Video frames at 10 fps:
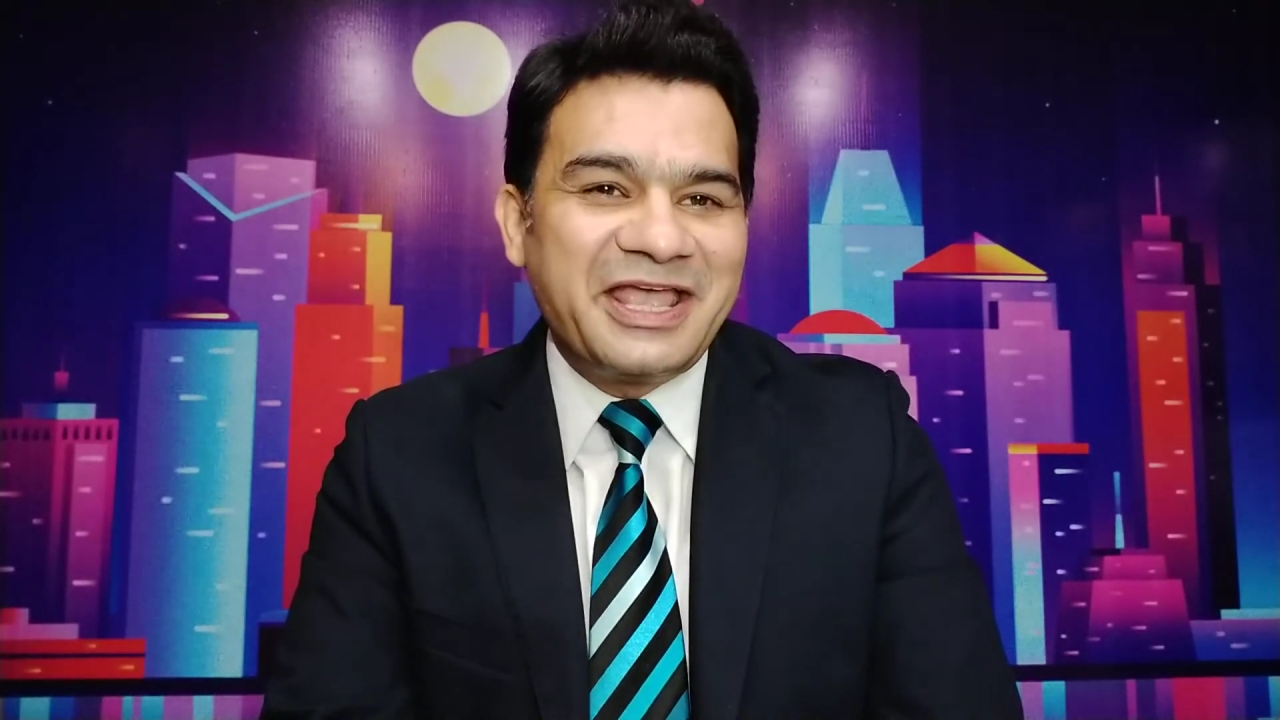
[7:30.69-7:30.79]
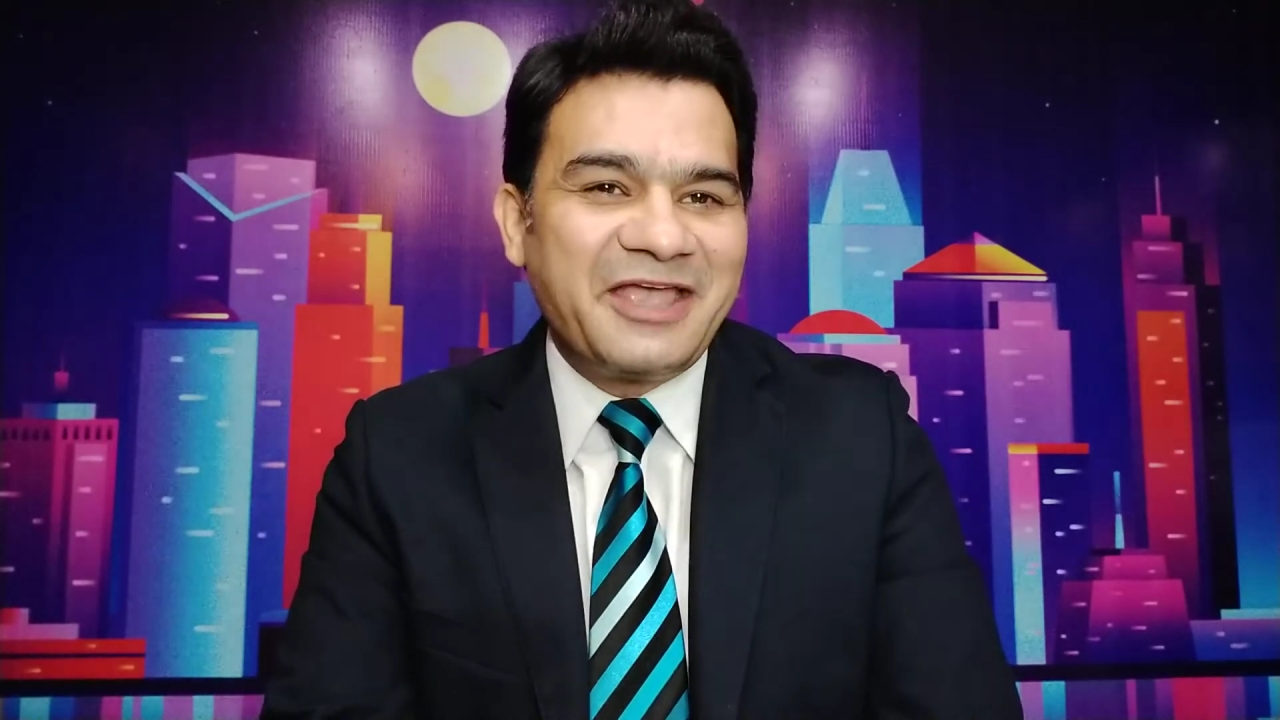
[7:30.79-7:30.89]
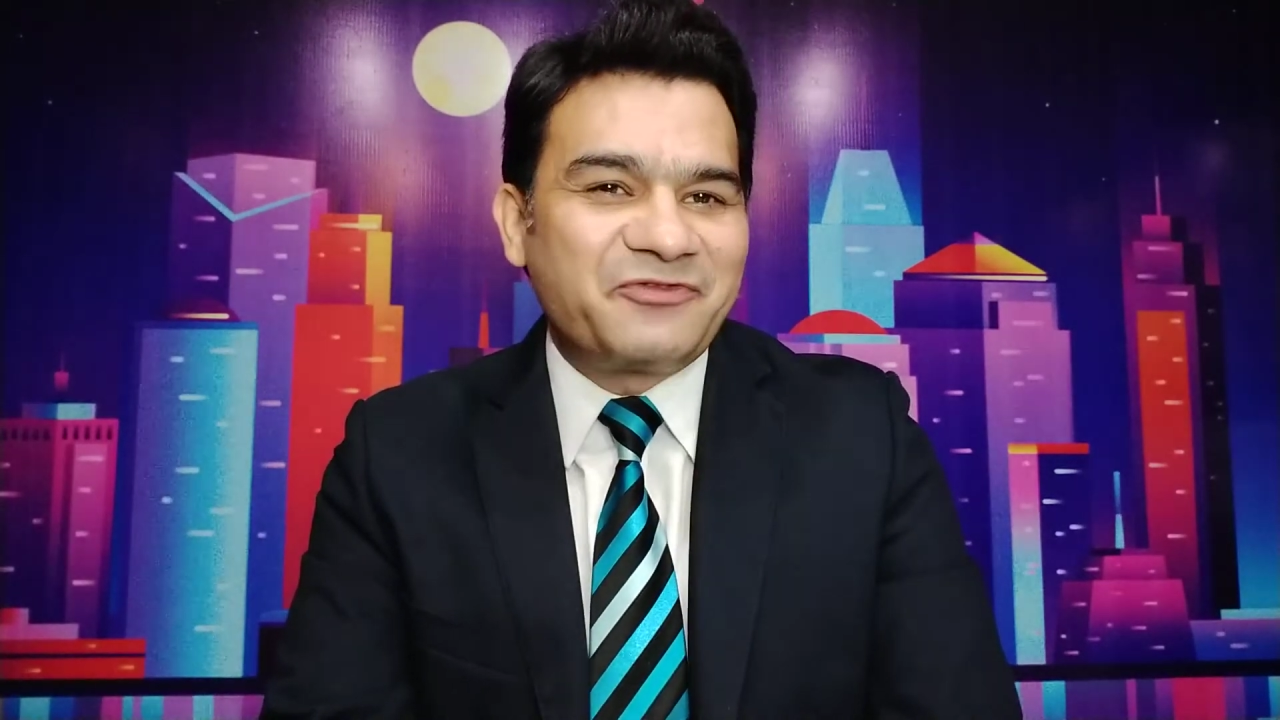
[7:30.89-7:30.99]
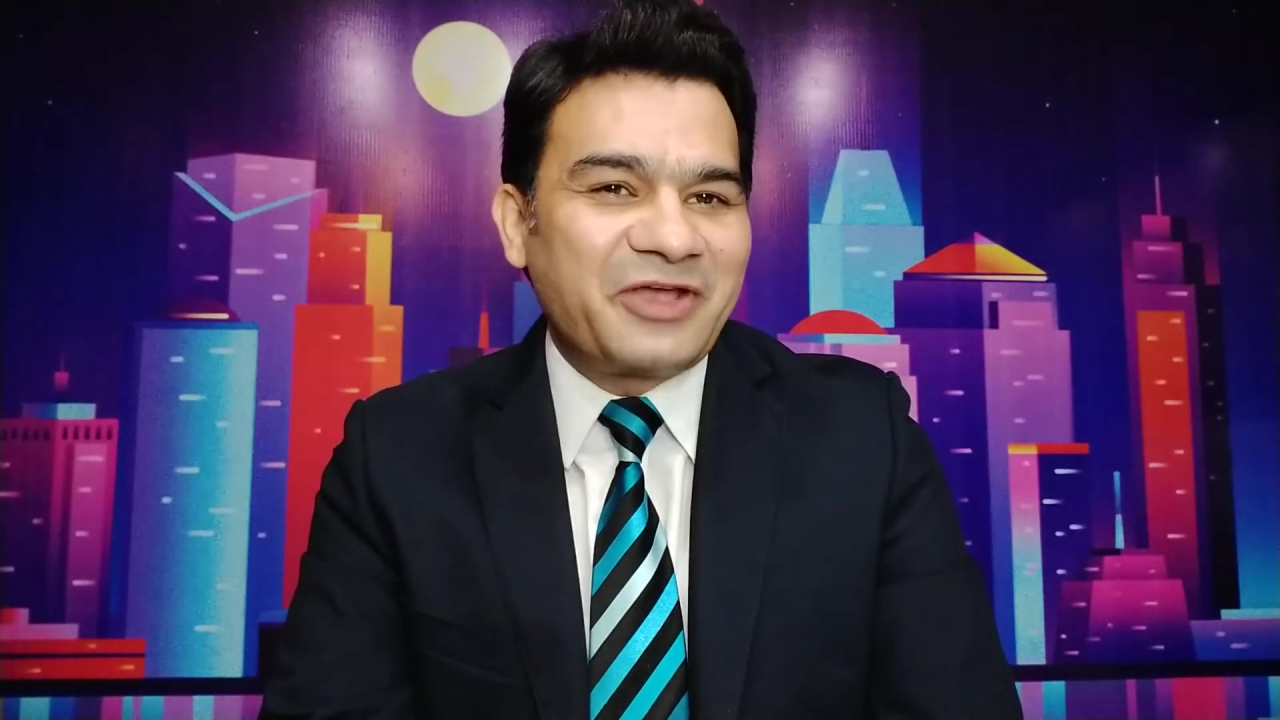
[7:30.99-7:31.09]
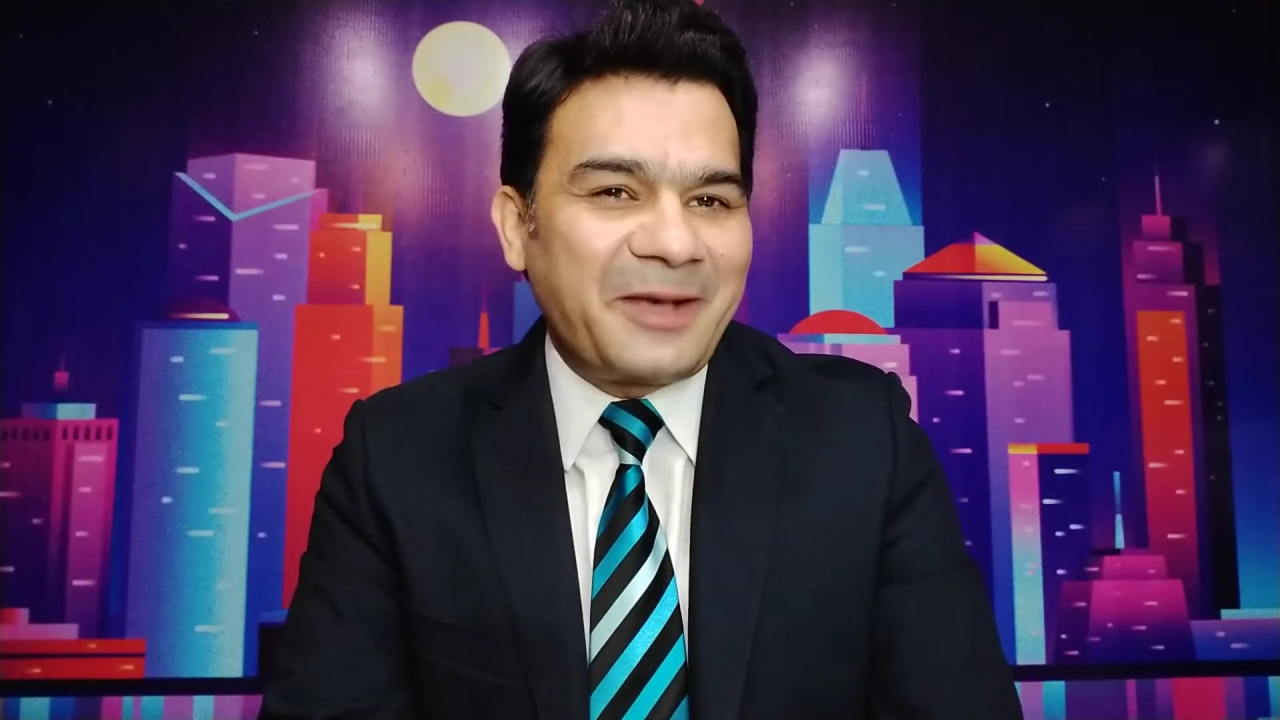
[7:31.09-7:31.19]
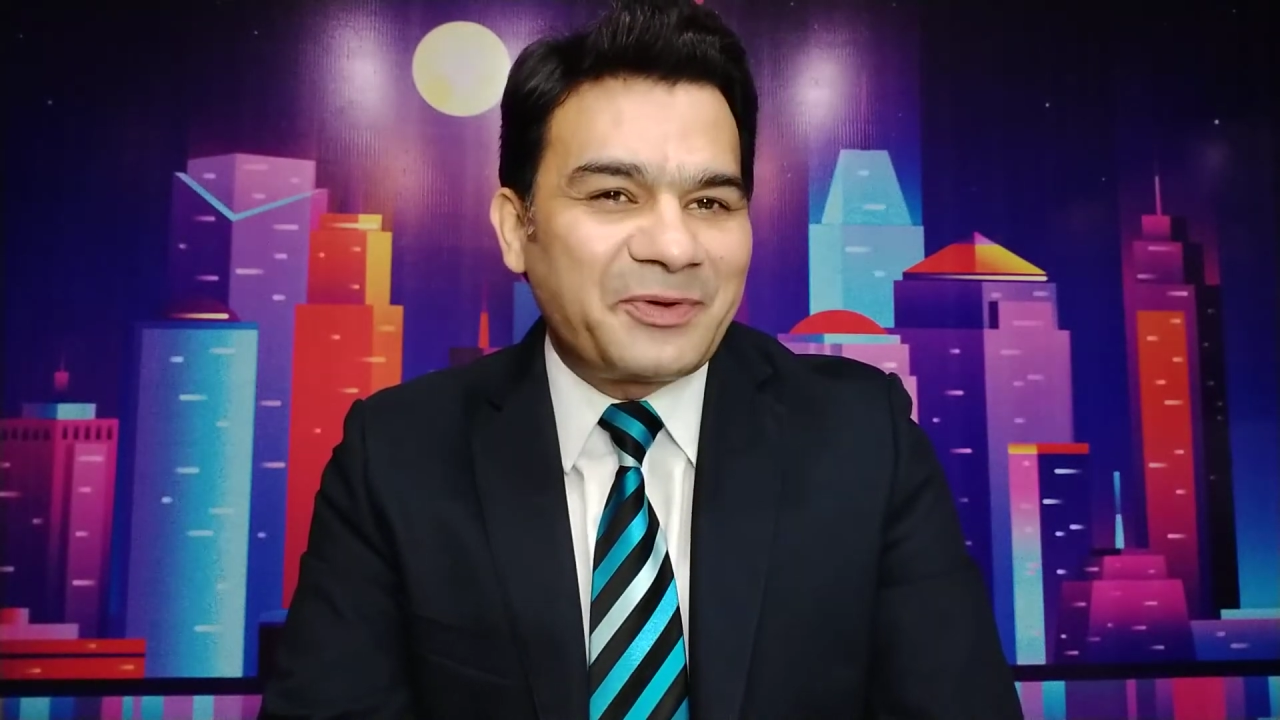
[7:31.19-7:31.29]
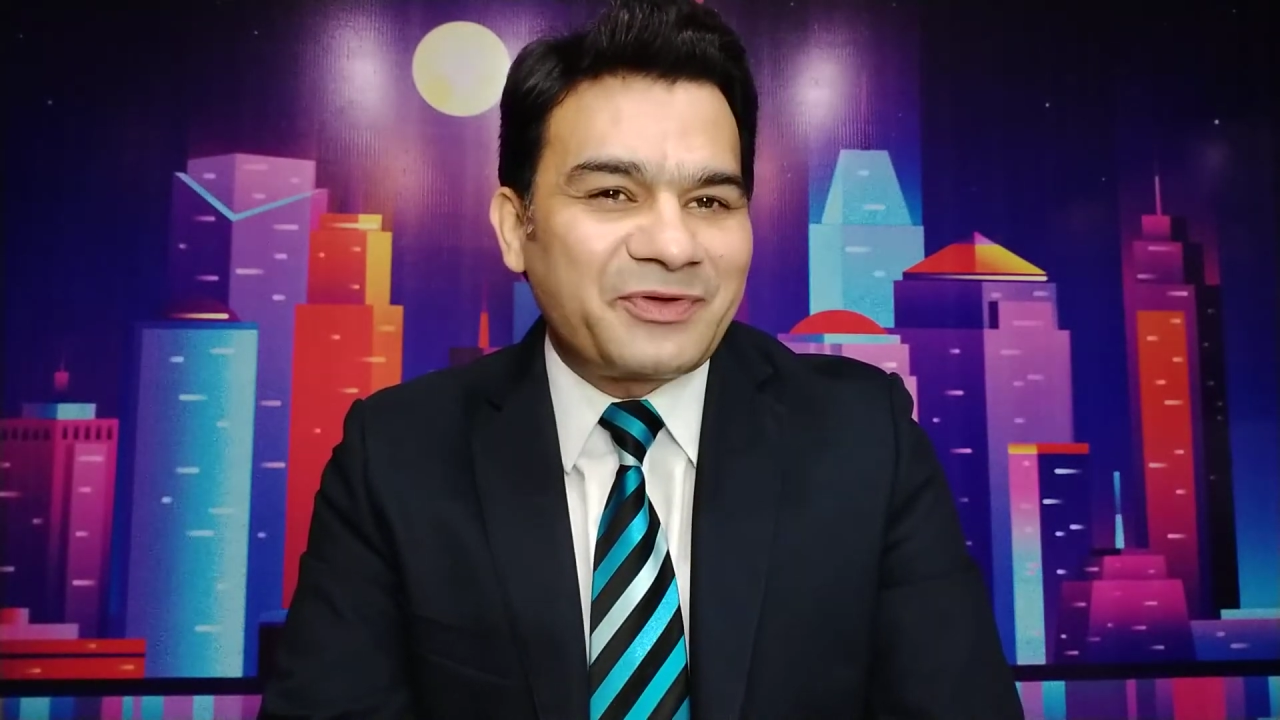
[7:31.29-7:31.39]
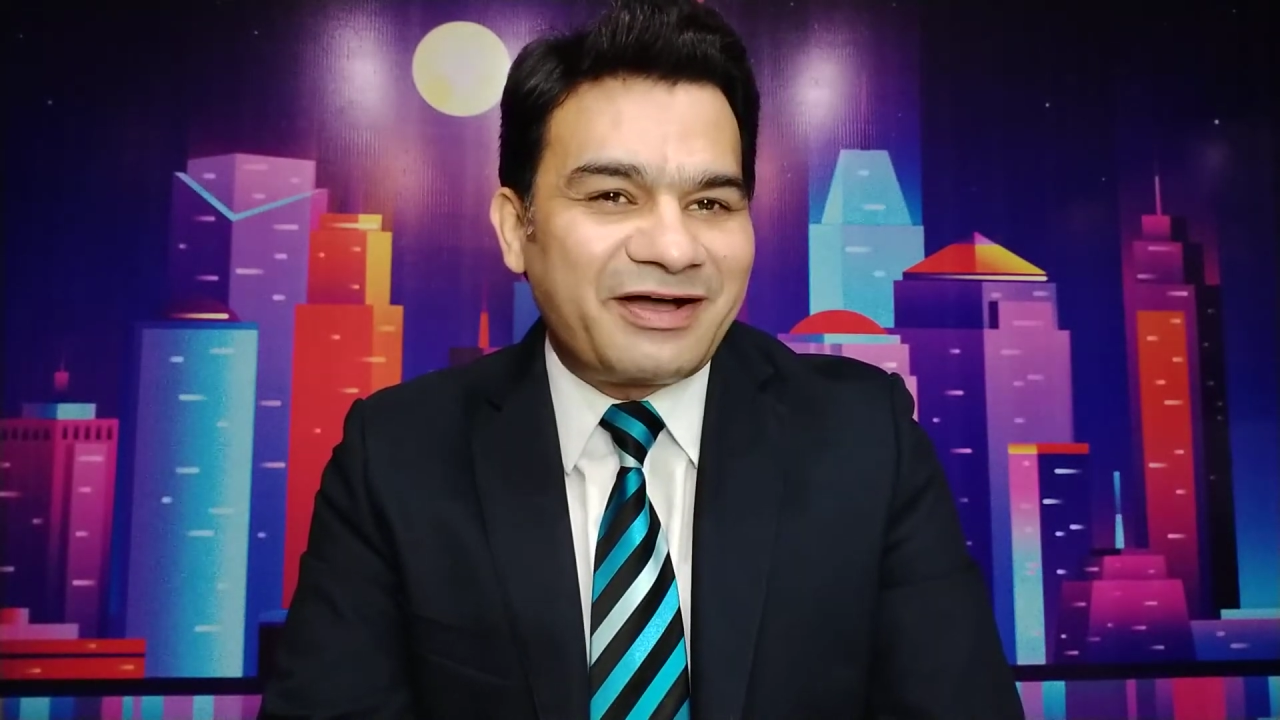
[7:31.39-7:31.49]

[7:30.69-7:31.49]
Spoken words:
If you happen